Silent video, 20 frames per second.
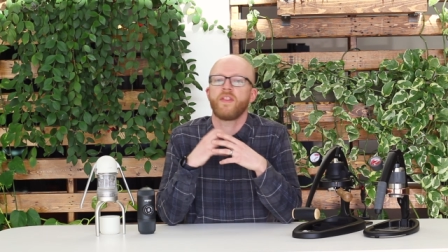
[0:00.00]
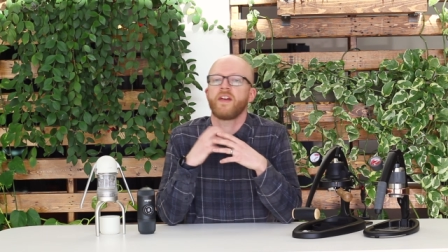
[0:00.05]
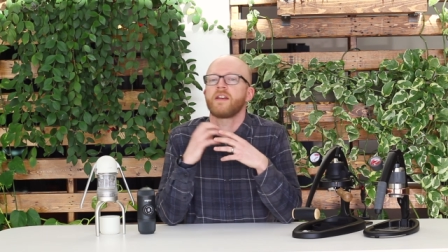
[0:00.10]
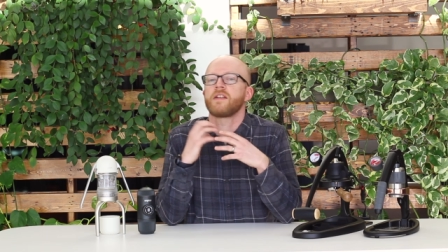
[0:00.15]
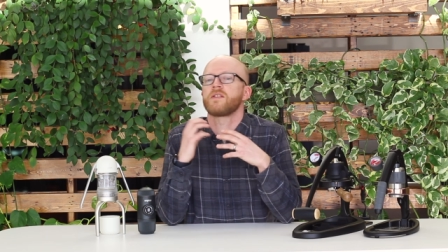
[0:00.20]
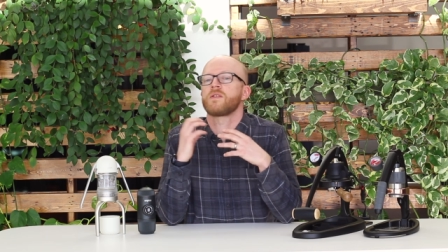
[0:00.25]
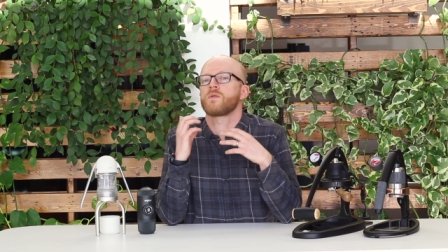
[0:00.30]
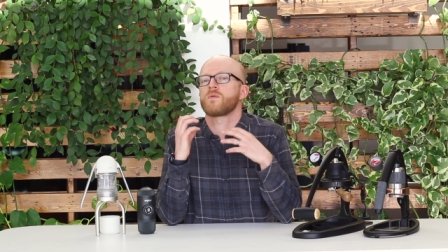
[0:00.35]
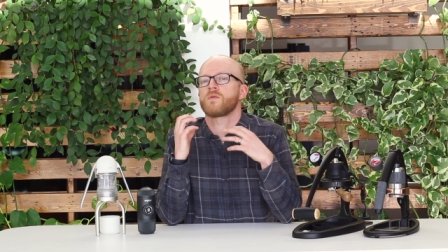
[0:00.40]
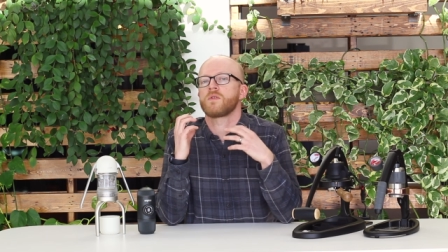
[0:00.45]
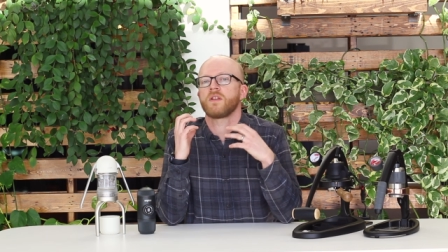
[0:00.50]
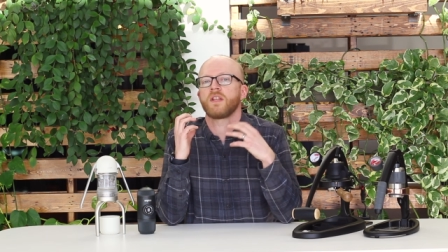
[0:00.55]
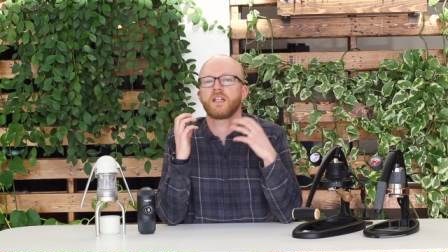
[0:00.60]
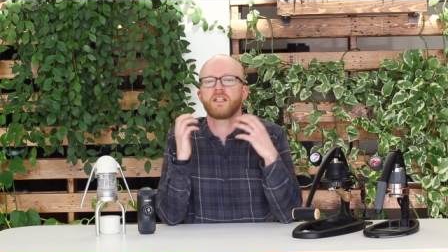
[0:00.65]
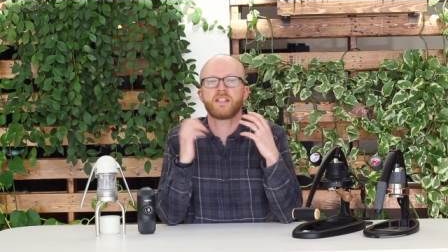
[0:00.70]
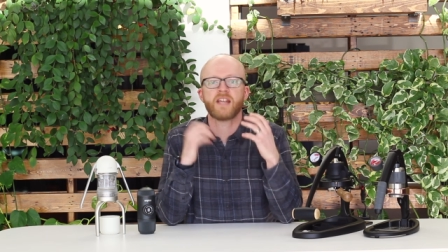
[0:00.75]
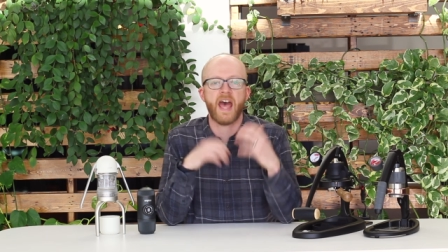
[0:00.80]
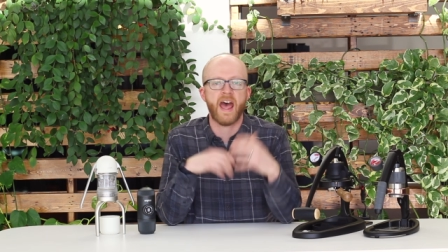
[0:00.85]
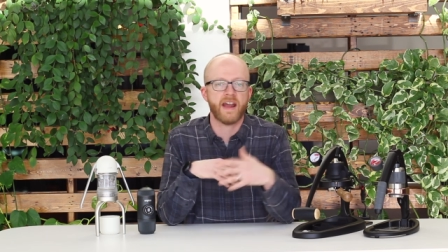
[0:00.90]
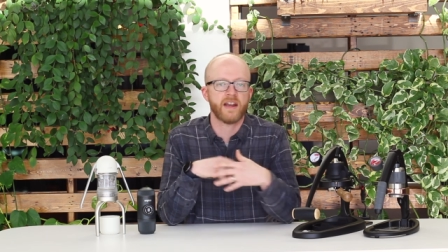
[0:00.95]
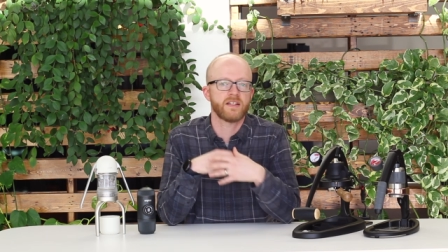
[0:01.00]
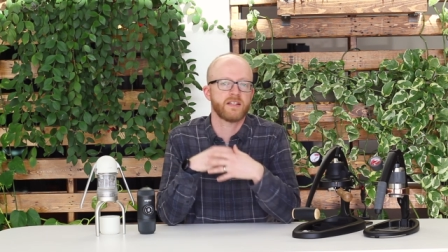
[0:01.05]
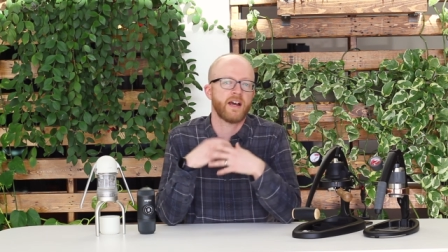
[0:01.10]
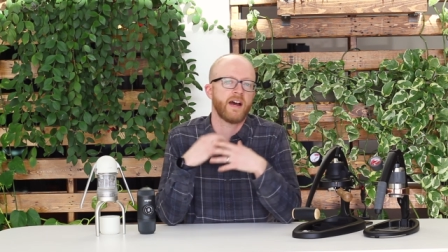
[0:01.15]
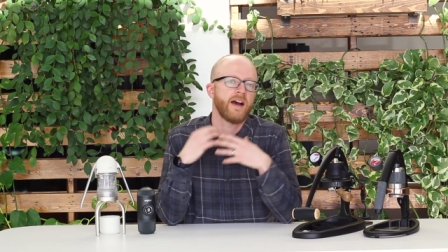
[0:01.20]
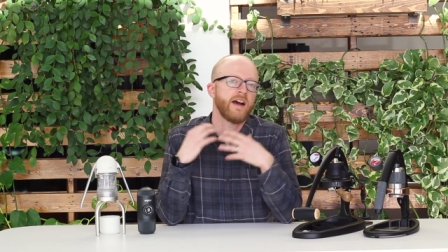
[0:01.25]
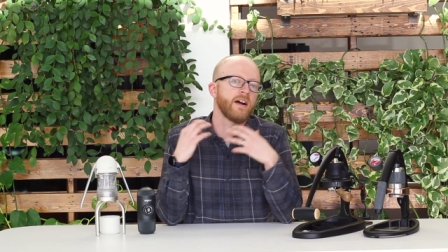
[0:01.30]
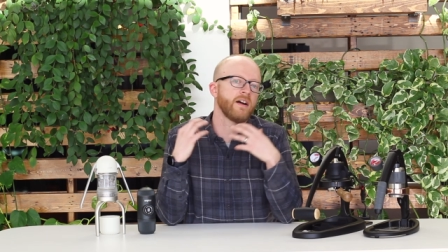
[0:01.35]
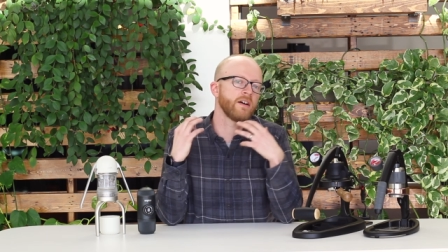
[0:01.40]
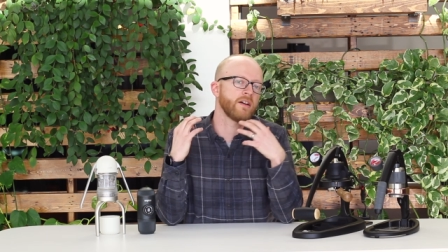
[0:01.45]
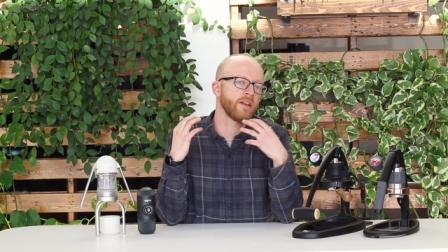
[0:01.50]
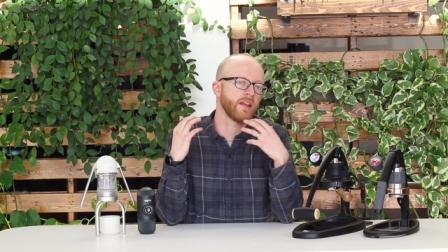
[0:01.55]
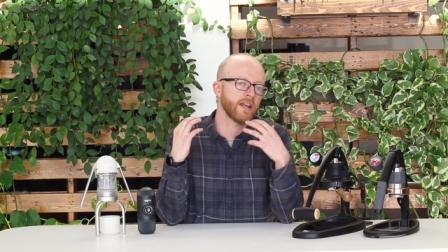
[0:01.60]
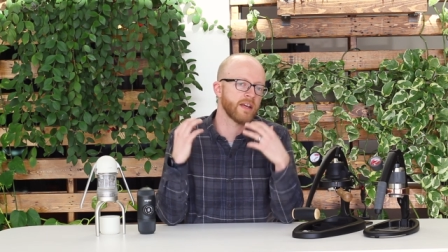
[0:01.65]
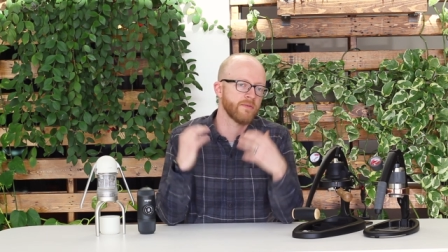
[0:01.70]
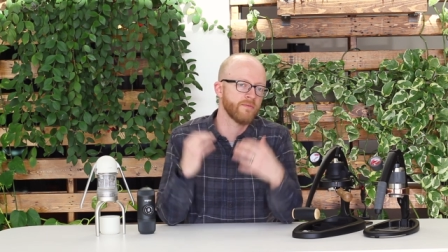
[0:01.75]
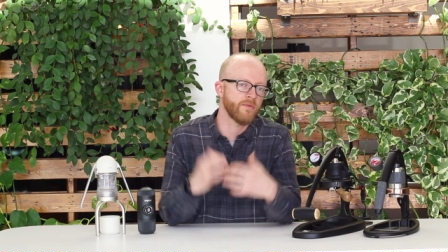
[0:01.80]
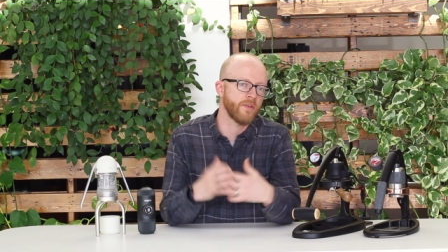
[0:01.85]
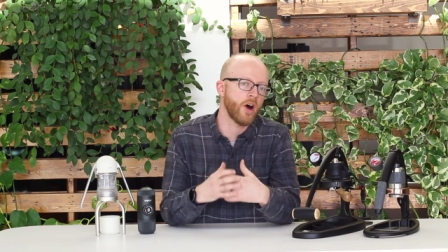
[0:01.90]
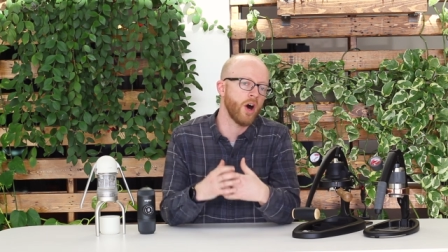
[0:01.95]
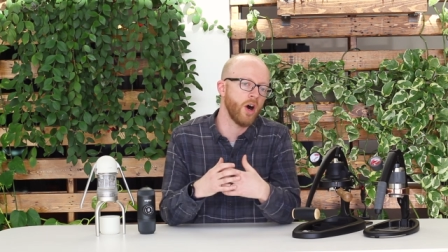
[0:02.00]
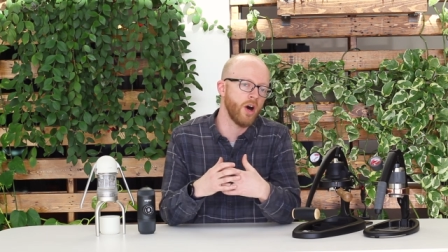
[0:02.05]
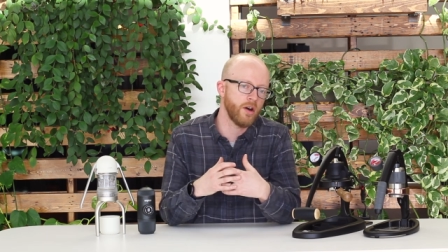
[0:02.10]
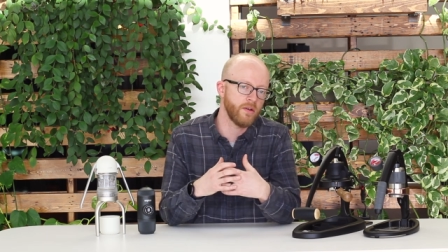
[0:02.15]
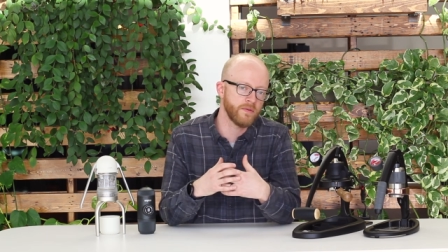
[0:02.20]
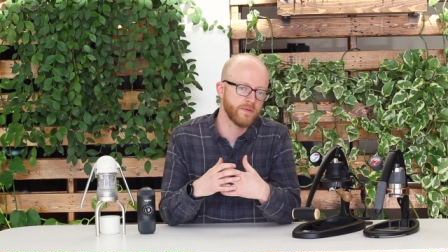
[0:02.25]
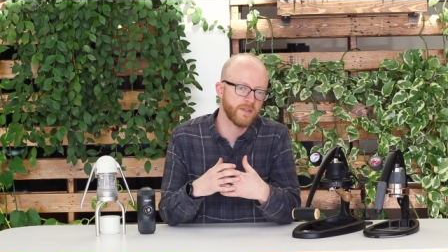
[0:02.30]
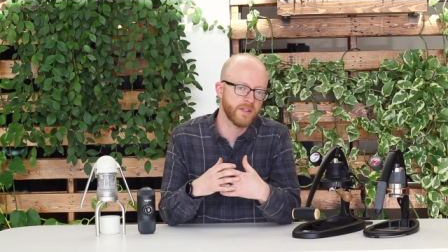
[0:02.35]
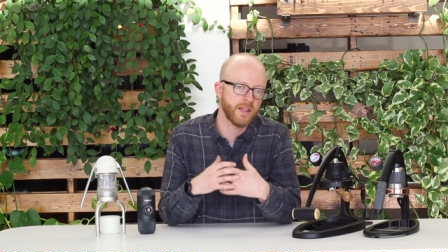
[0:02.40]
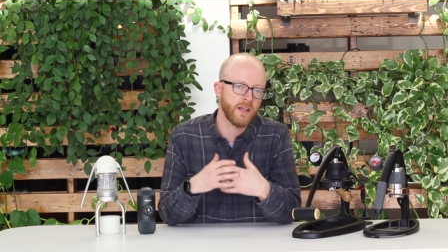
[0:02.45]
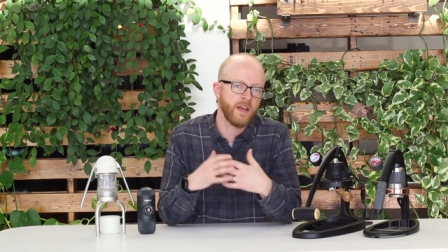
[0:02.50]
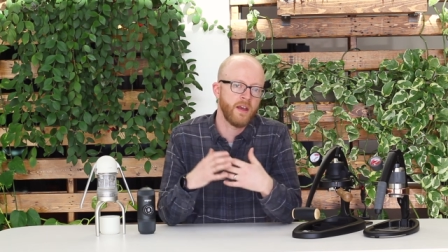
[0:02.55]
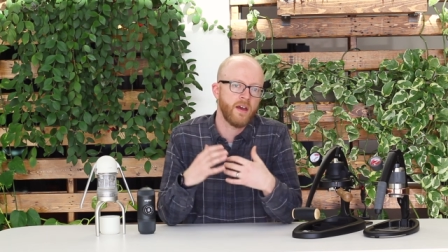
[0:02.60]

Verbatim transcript: that is really tactile and involved.